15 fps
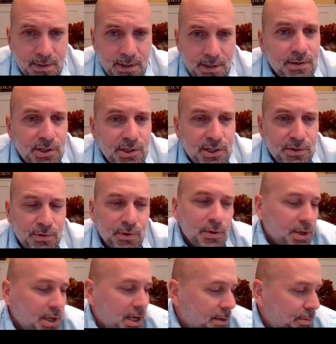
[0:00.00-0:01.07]
Just a
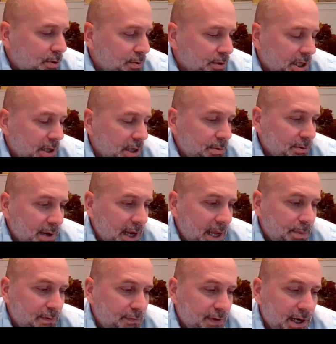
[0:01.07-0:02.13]
couple
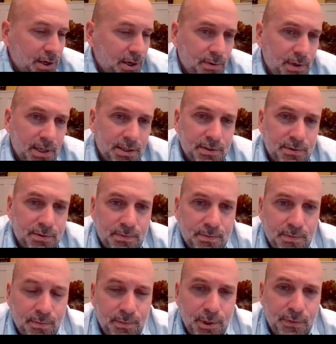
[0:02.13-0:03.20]
rapid fire ones.
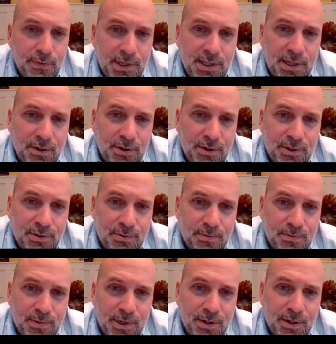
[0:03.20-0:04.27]
Movie theaters.
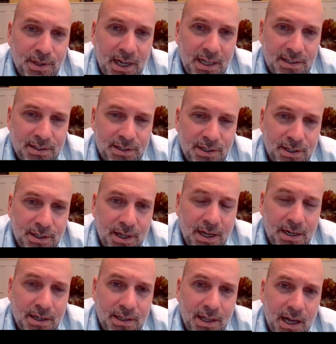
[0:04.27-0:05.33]
What are your thoughts? I see a
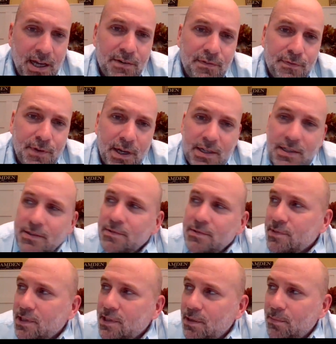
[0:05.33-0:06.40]
lot of
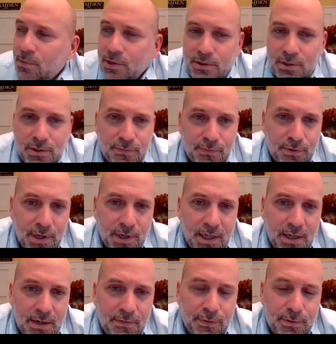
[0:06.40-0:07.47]
commercials for
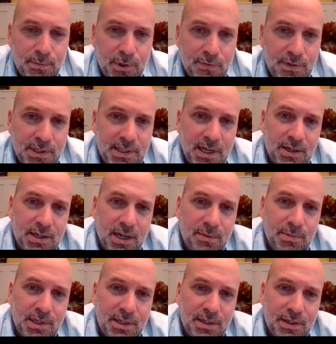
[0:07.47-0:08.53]
movies now
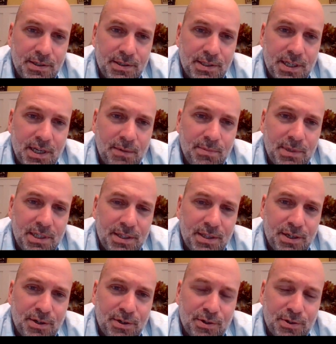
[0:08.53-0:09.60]
coming to
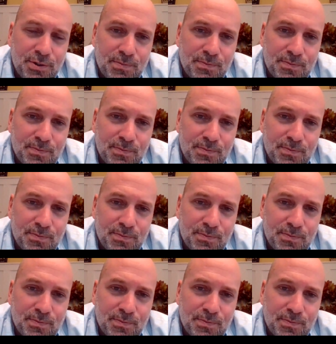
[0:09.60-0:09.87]
theaters.